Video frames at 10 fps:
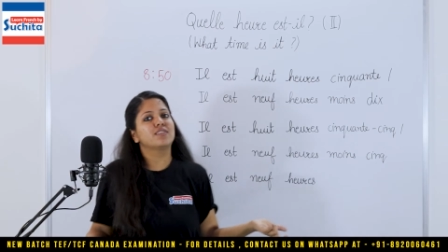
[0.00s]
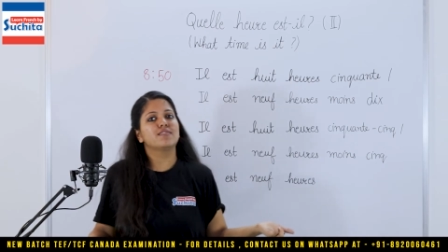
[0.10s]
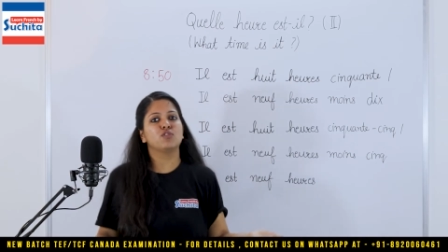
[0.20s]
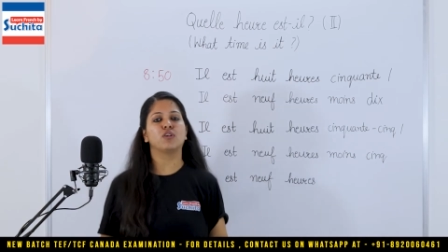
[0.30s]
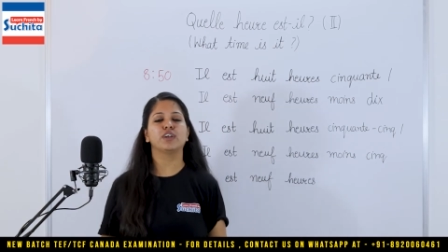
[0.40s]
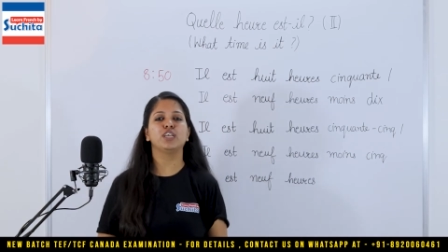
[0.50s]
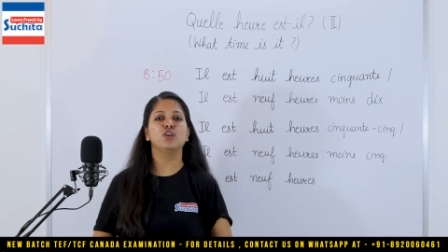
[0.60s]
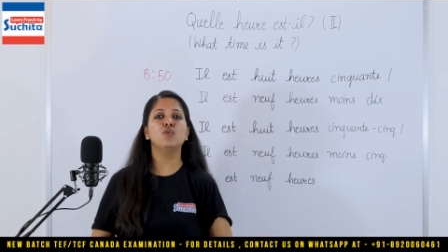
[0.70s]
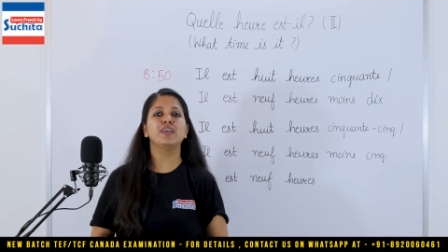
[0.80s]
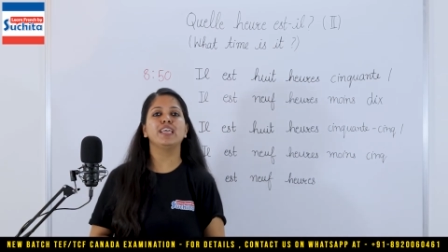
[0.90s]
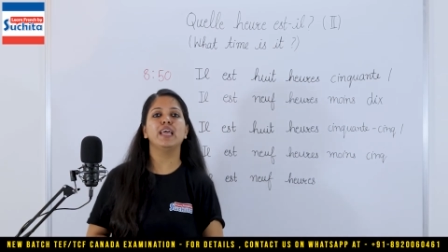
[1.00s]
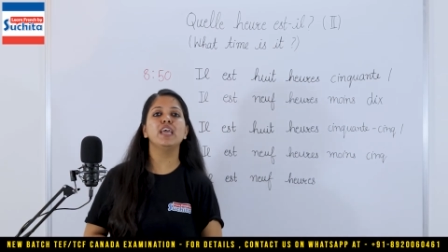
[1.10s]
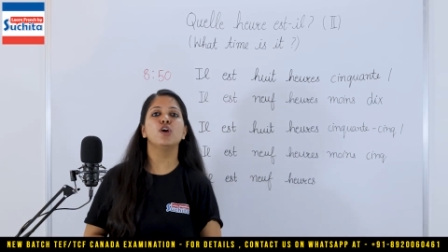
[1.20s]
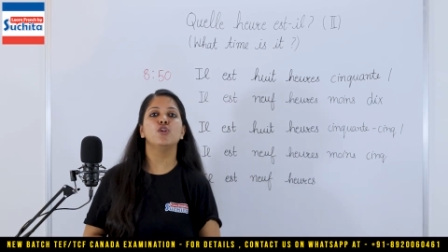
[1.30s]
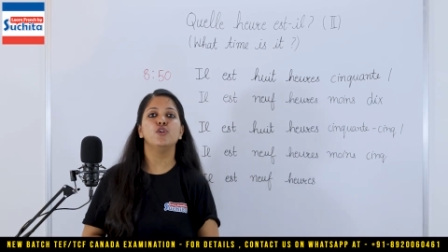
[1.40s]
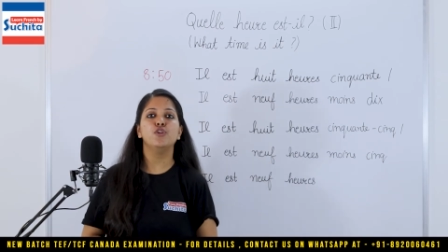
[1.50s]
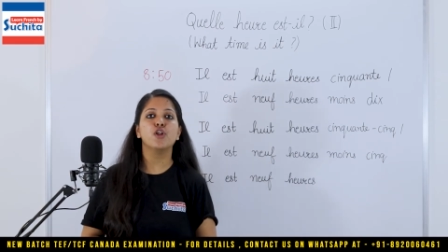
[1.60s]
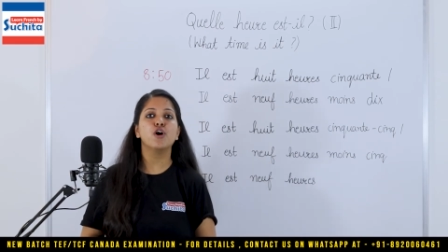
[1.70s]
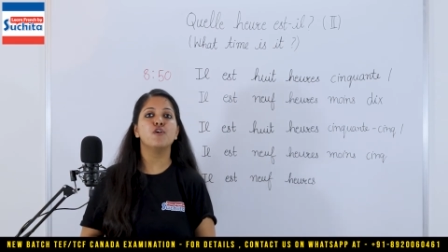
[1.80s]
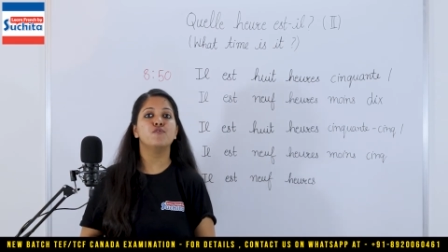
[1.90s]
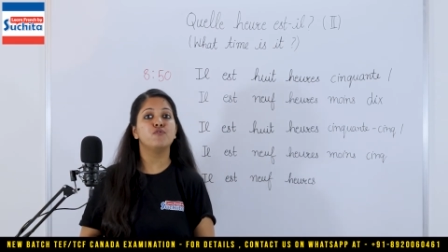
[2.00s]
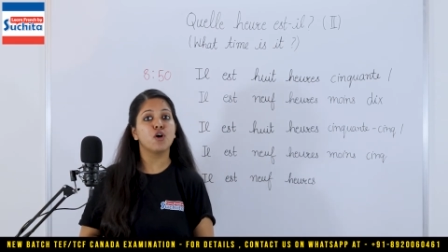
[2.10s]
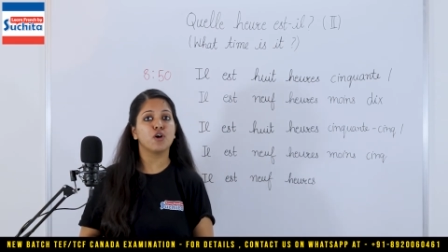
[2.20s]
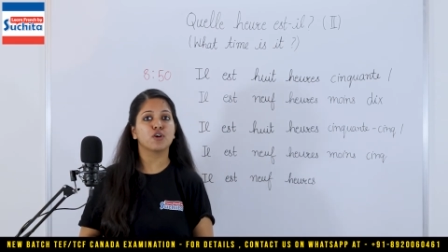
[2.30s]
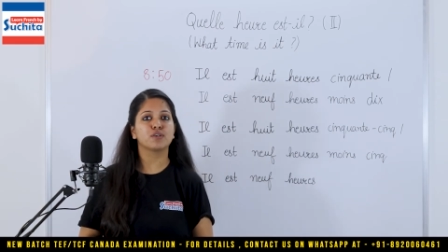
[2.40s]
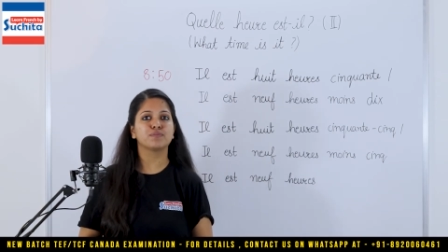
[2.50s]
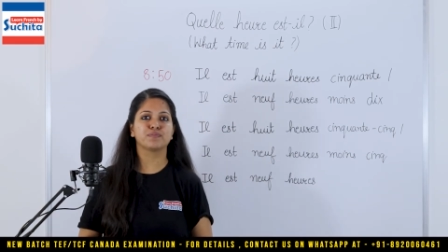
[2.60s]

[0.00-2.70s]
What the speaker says: This you already know. Il est 9 heures.